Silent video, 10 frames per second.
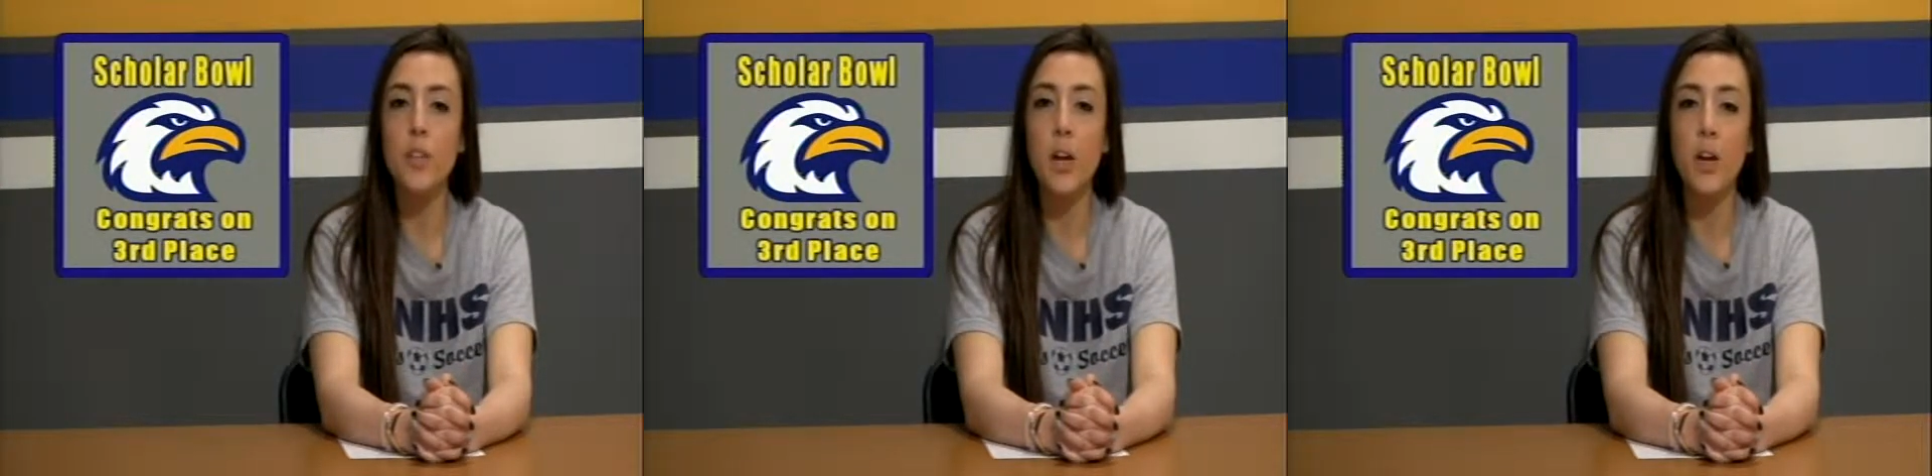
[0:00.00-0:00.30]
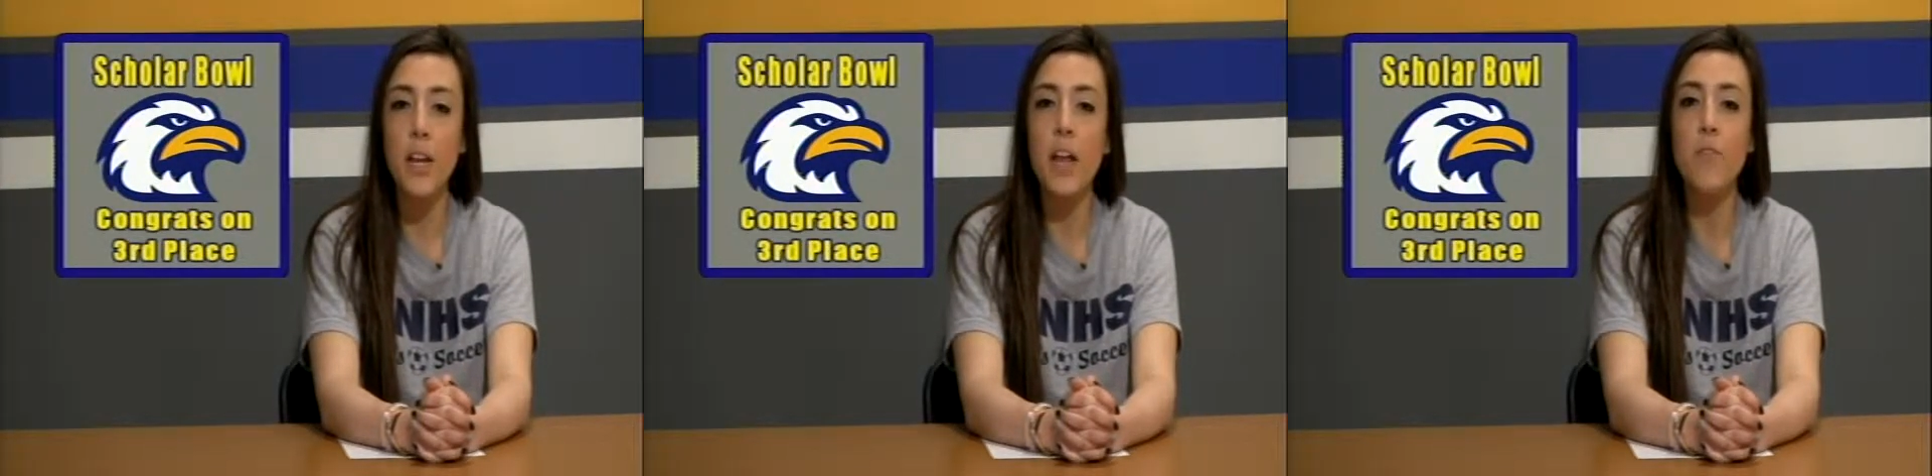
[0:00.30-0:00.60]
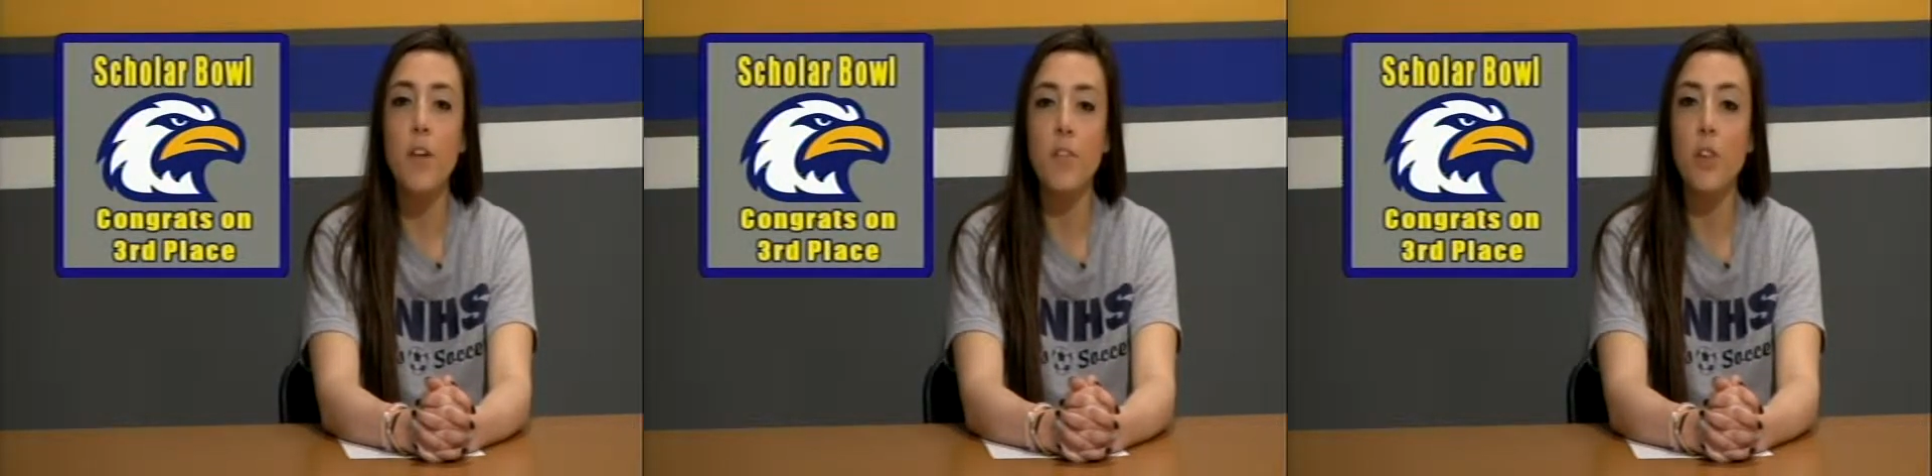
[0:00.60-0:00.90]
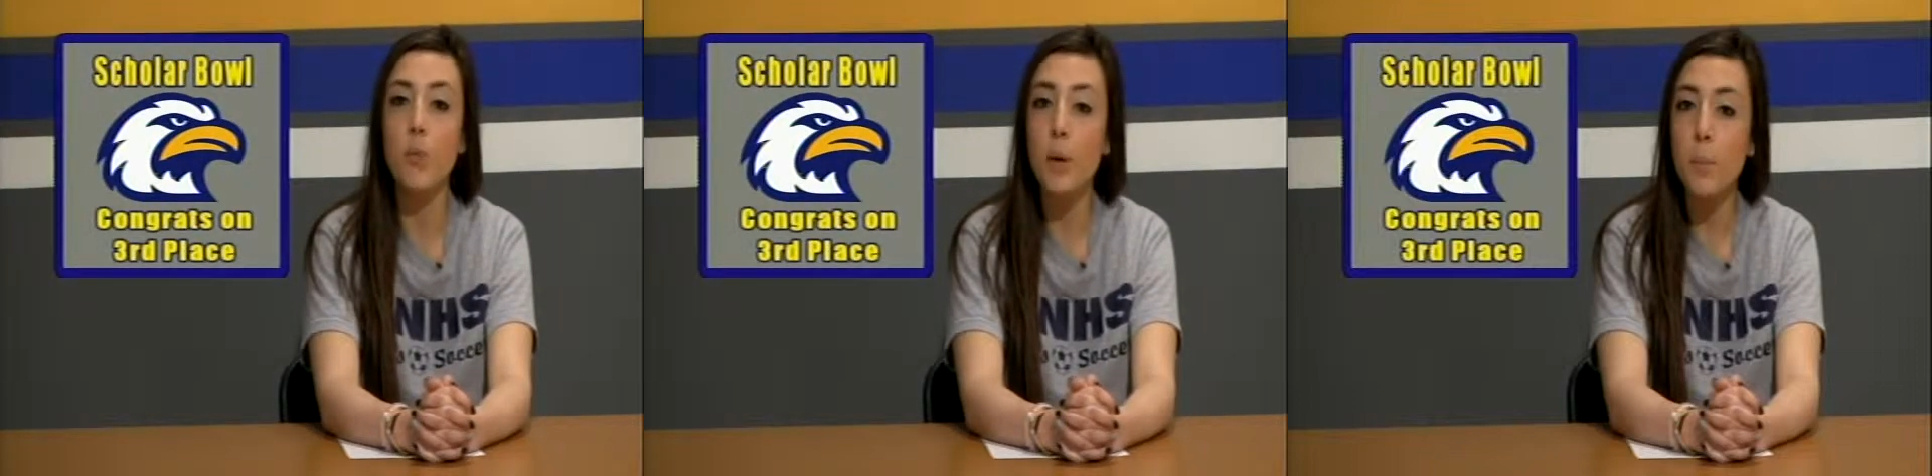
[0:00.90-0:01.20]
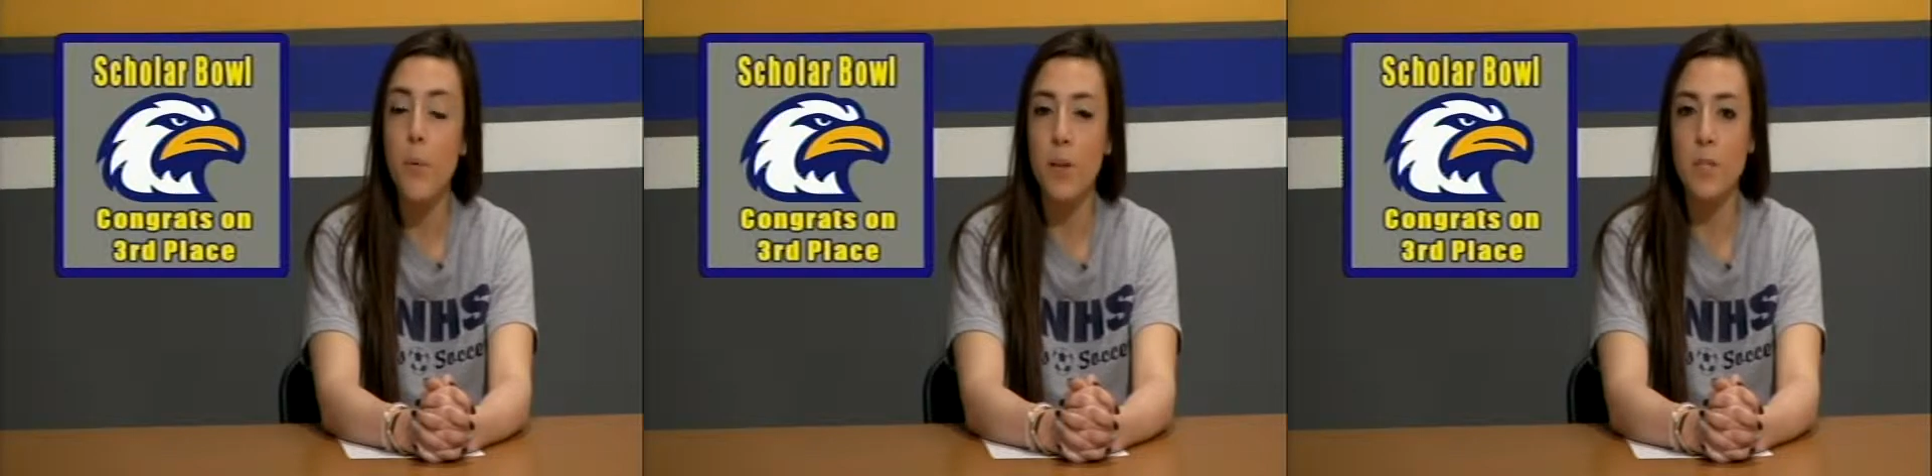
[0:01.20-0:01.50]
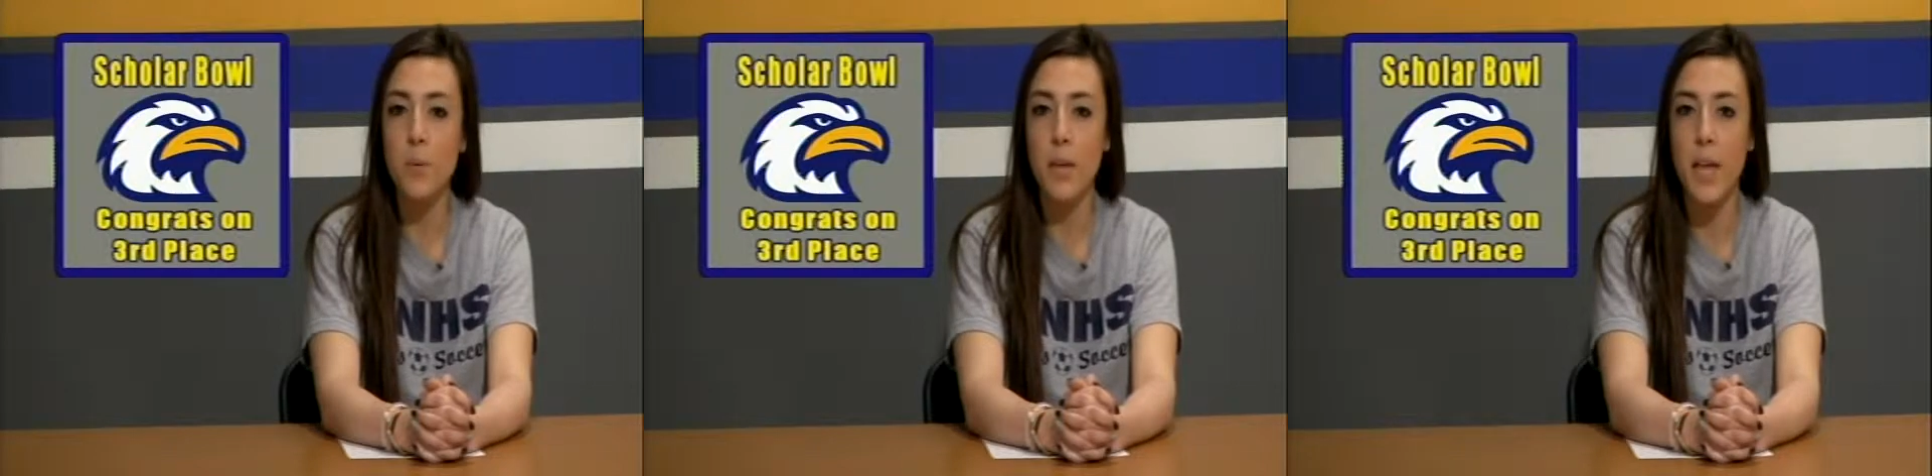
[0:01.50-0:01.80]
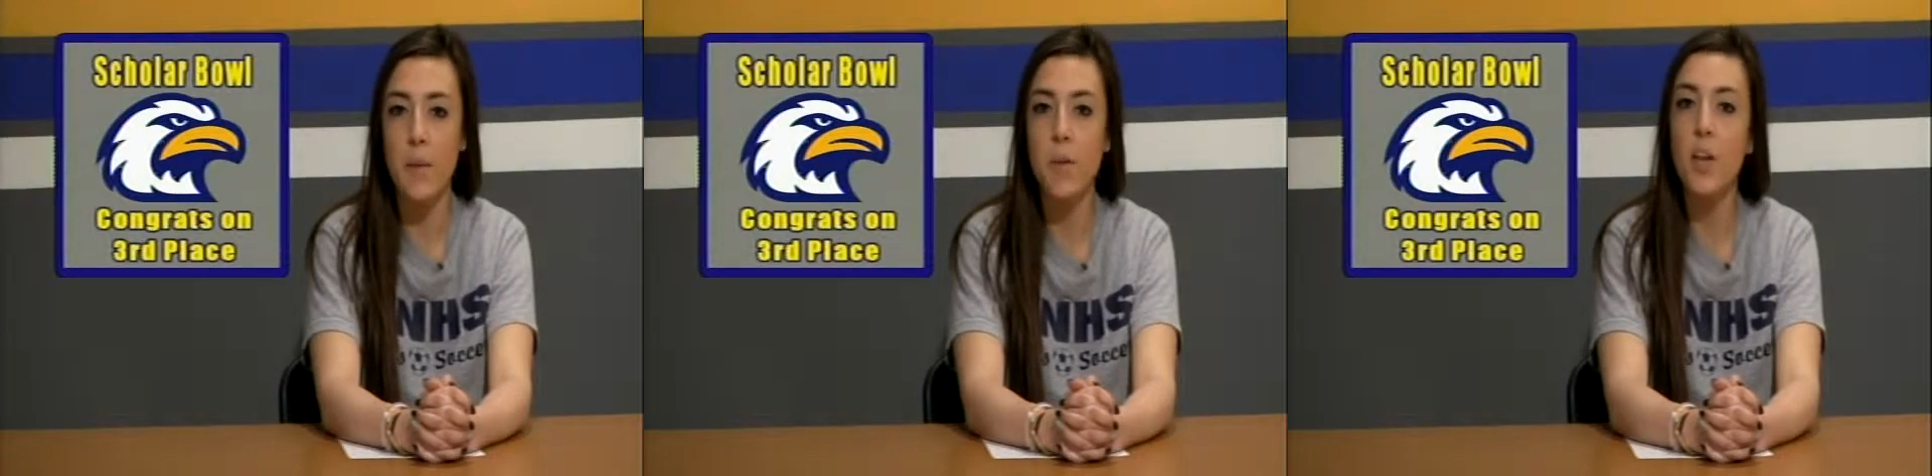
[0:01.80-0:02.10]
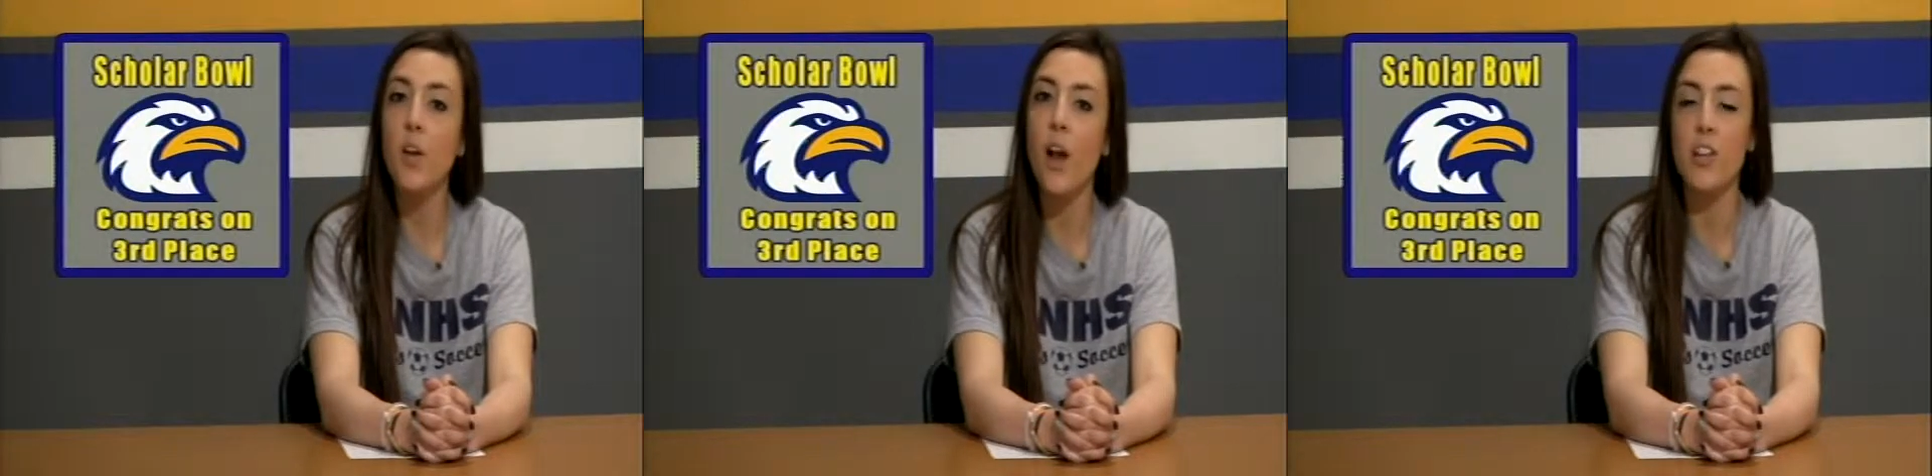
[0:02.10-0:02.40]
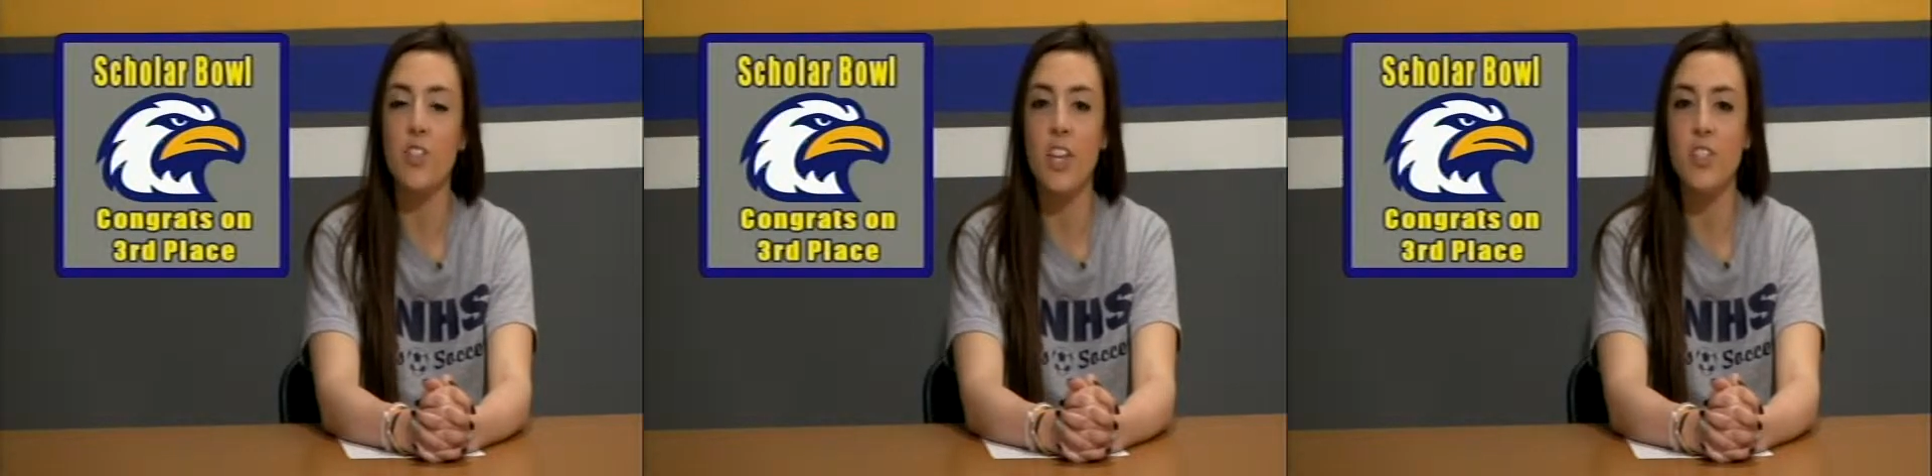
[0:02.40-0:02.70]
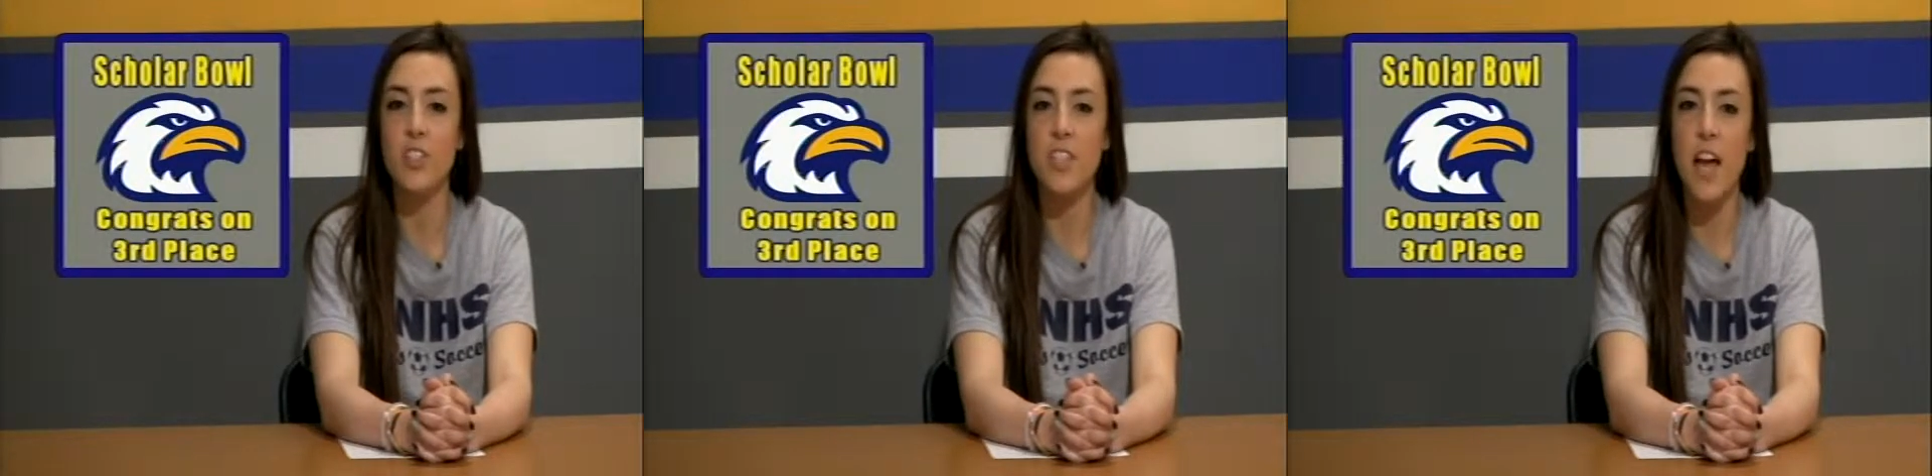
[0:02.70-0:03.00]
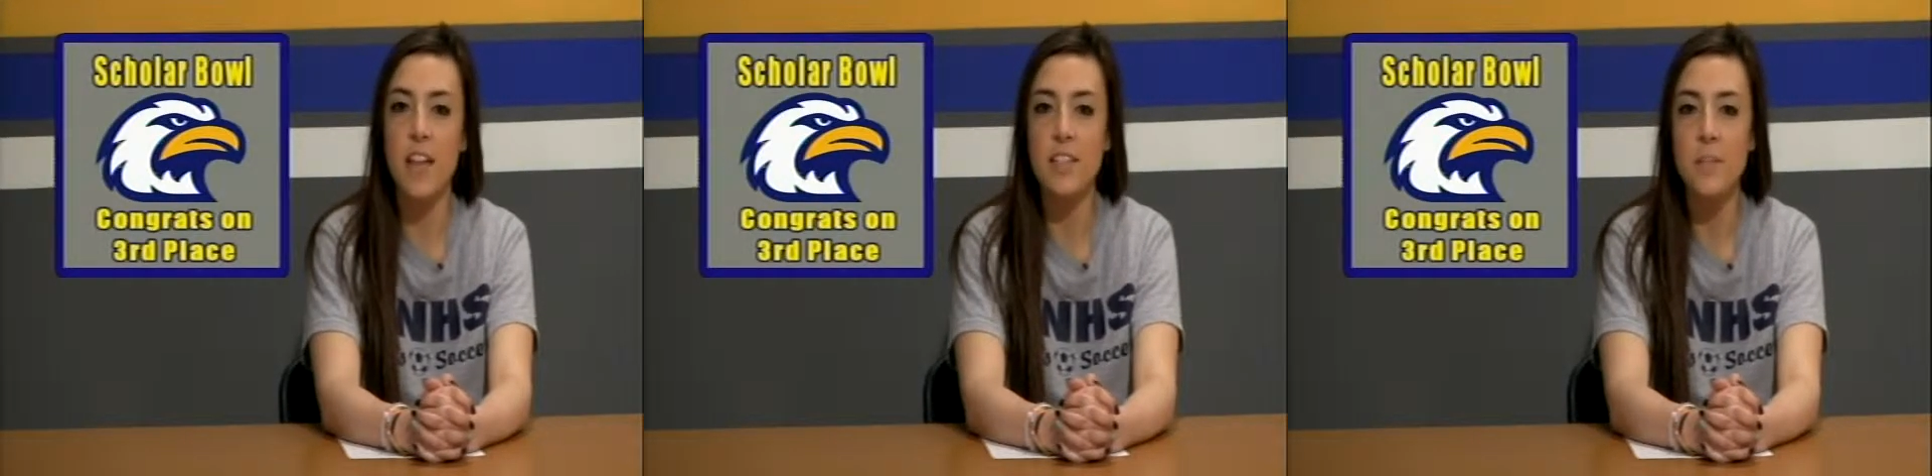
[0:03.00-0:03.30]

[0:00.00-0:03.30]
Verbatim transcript: earning 53 points per game. Congratulations, guys.